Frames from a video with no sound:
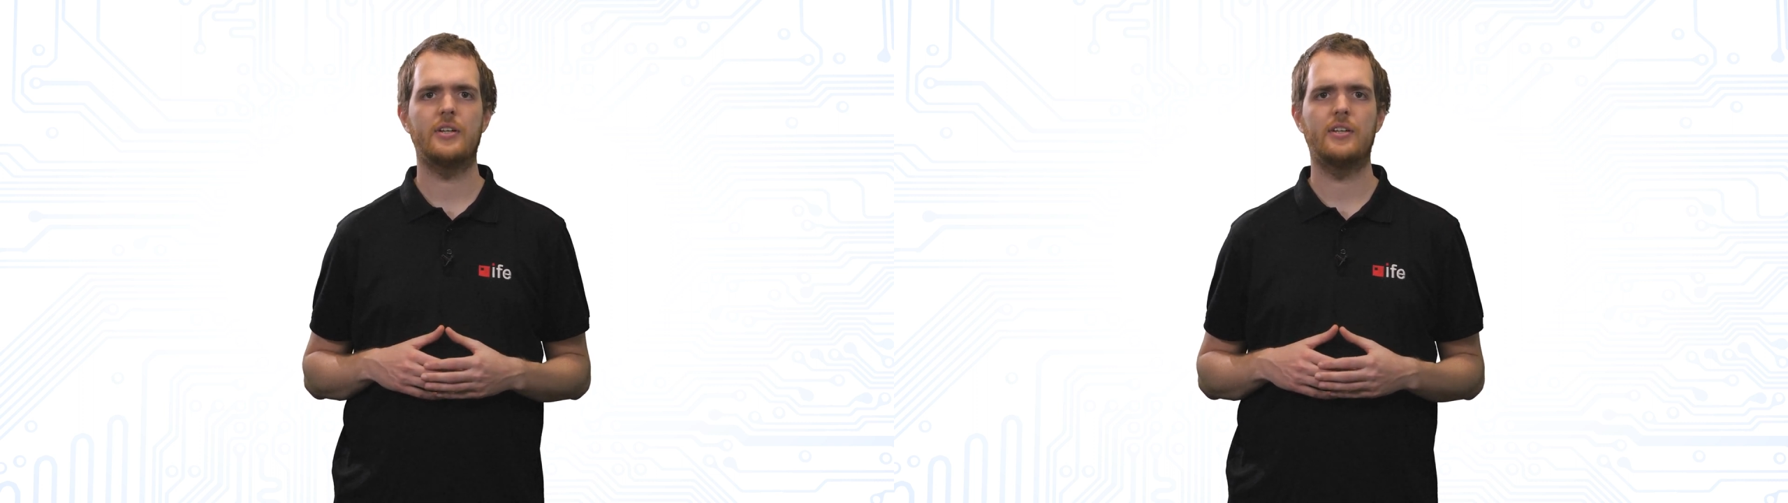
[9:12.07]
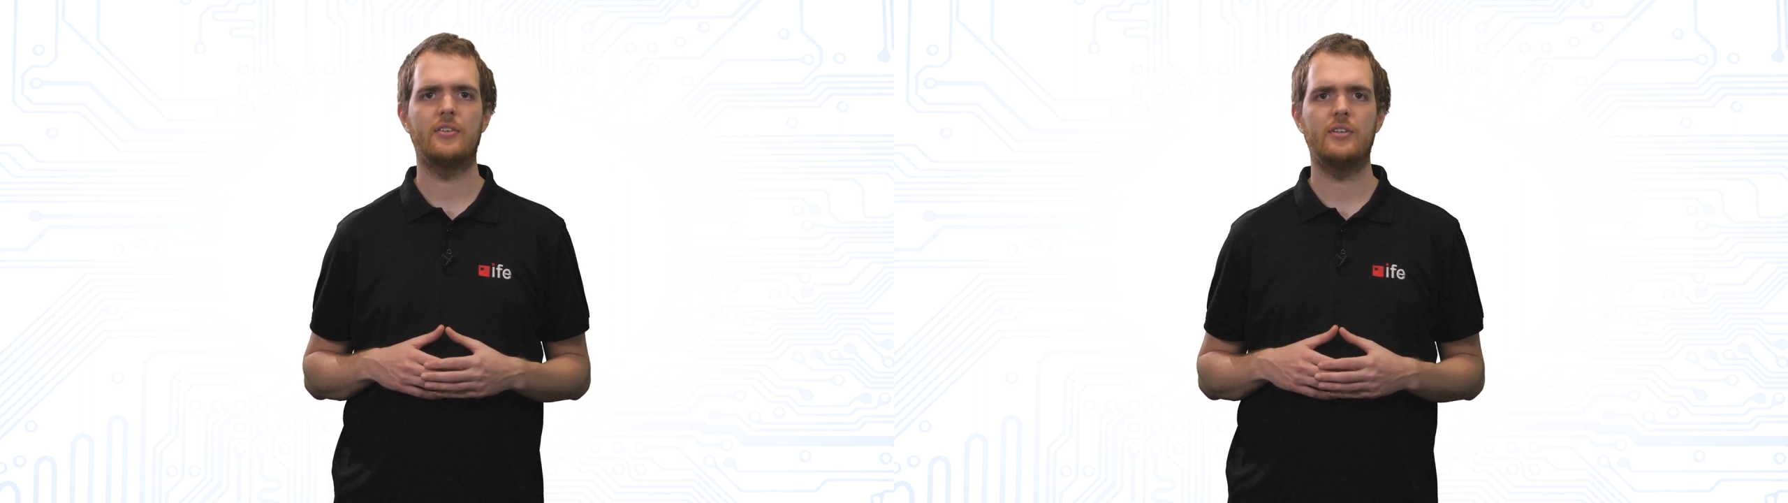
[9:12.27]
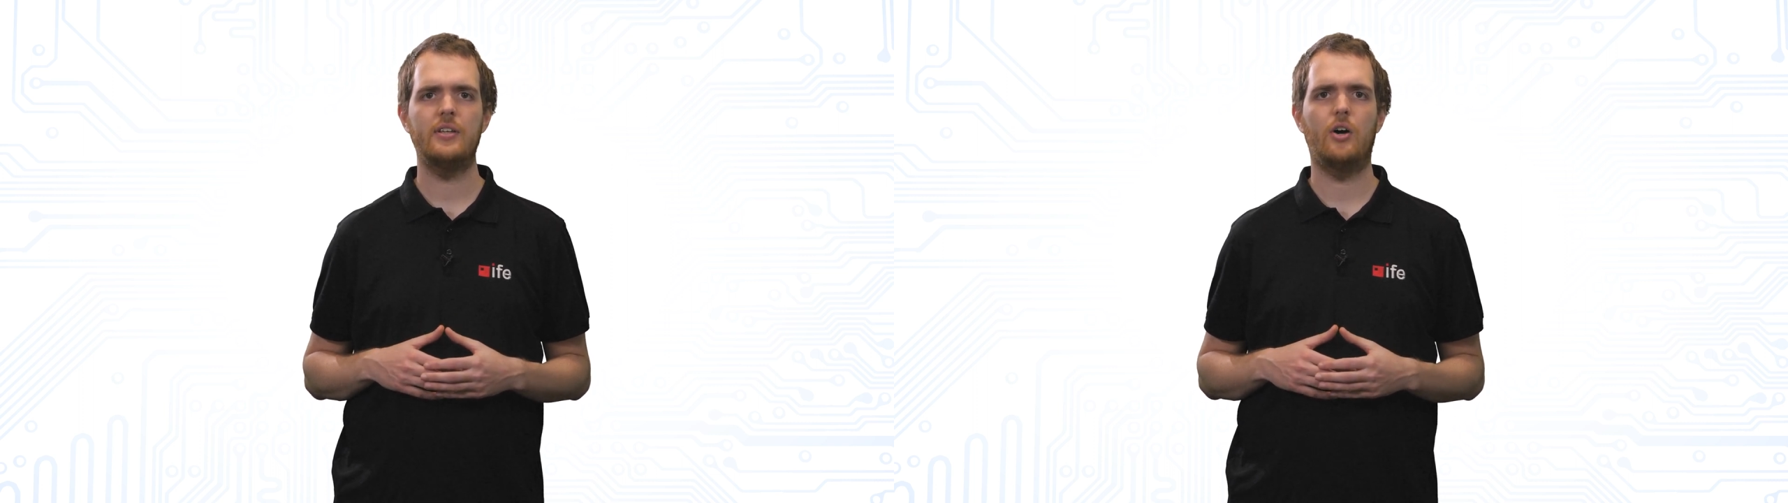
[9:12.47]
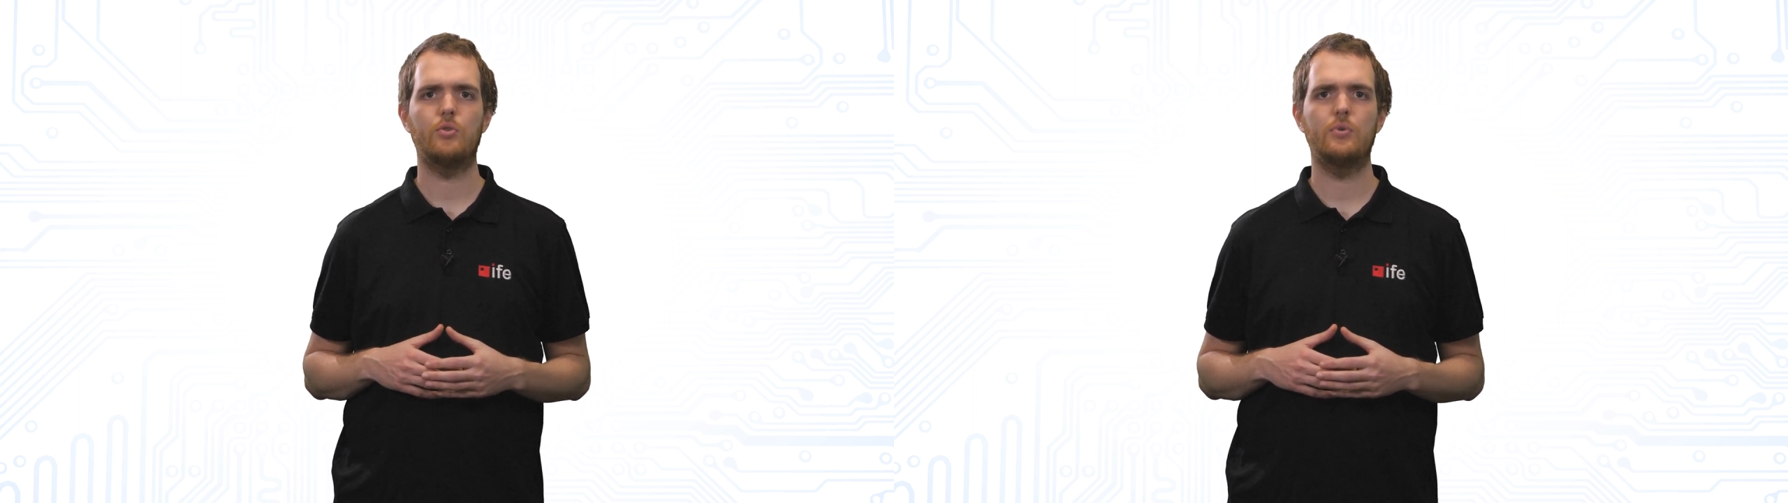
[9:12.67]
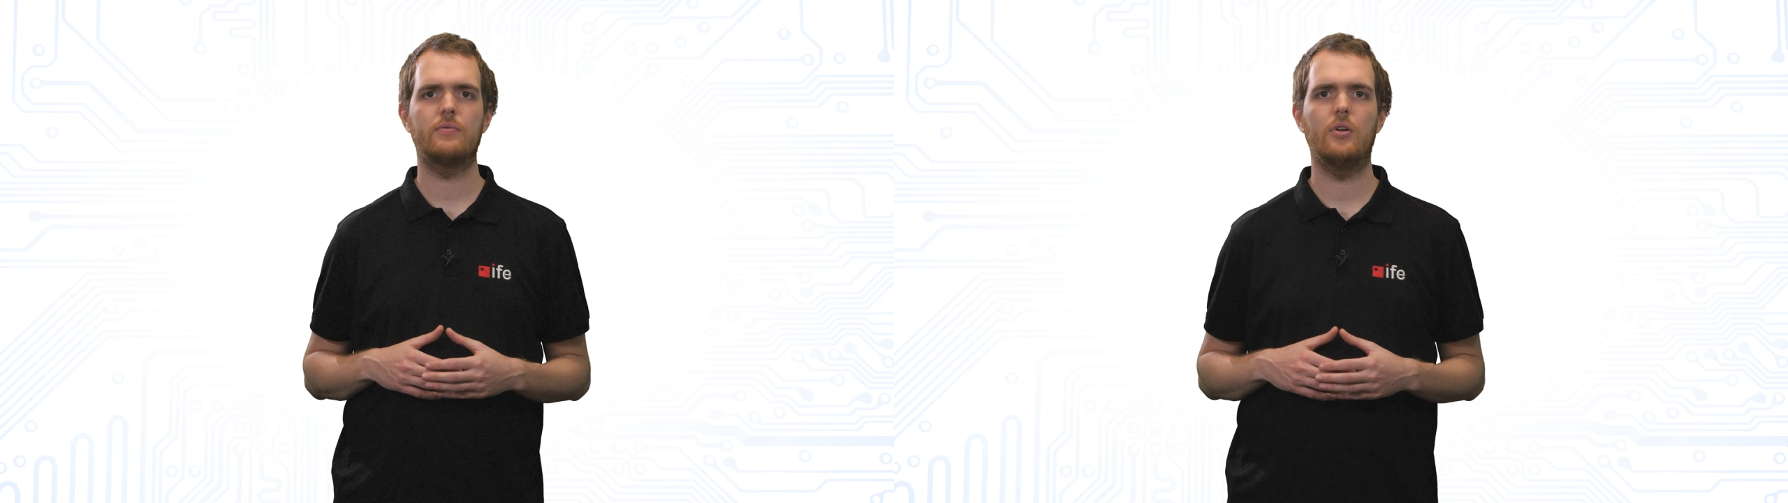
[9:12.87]
in DC
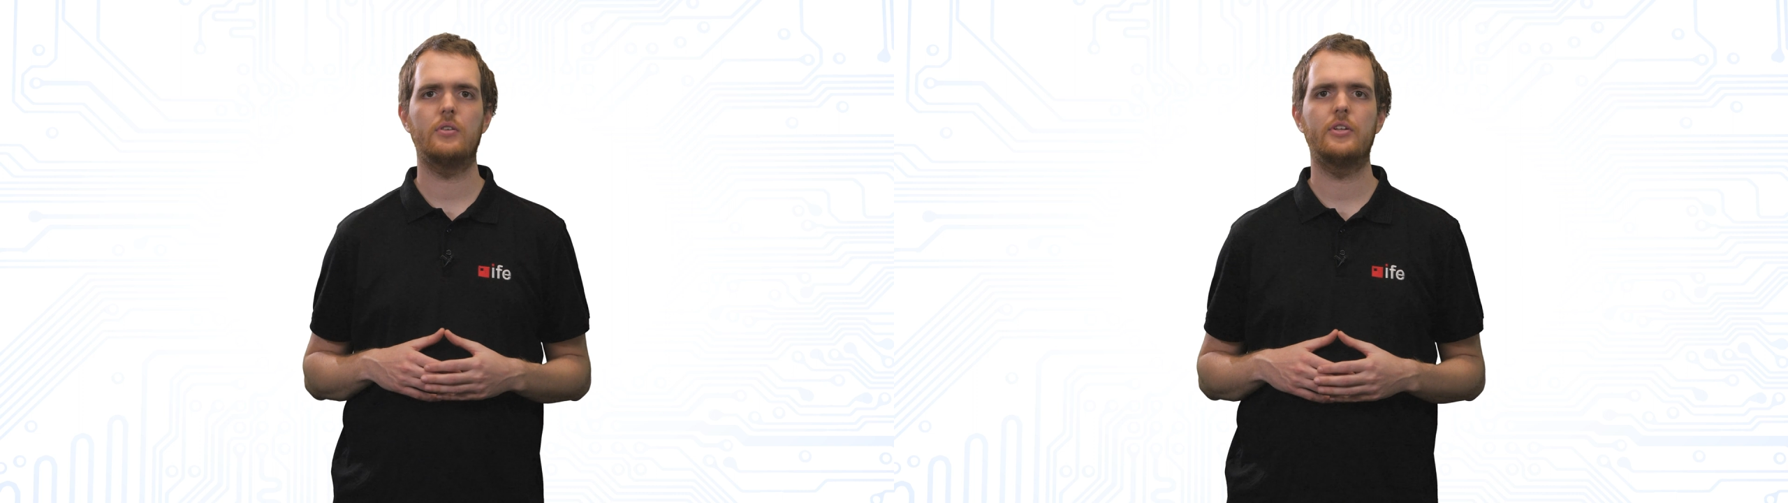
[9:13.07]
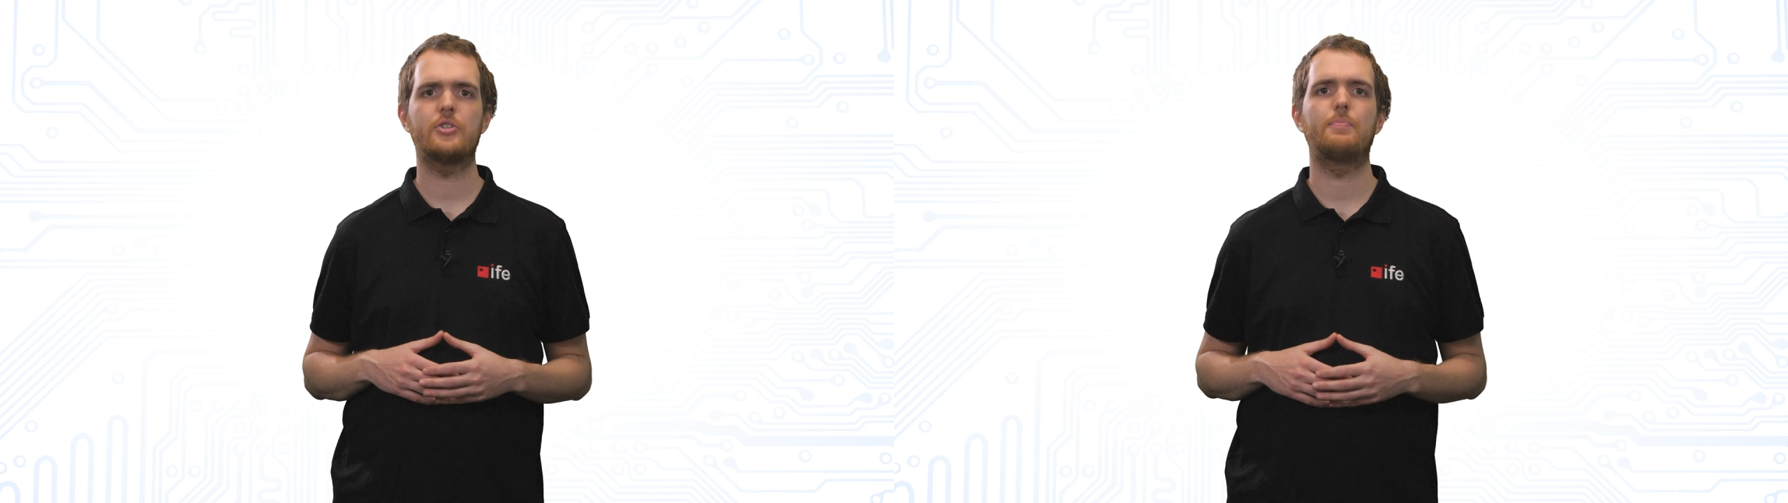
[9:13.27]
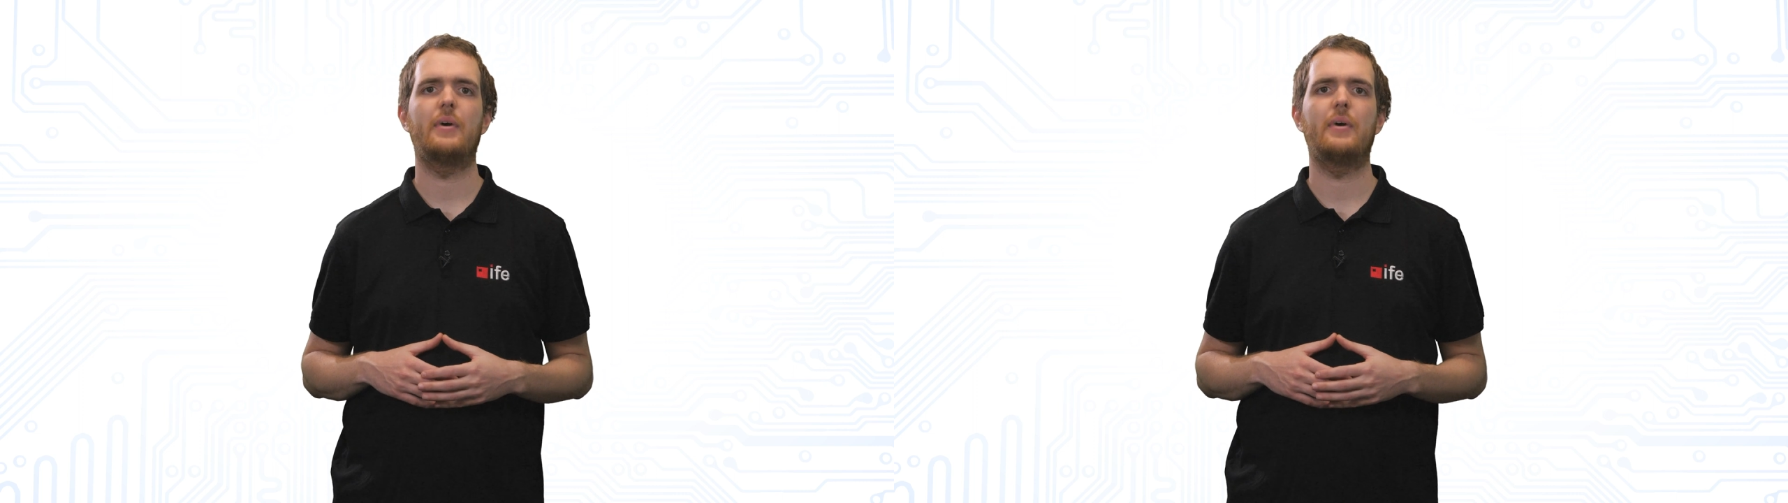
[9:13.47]
output voltage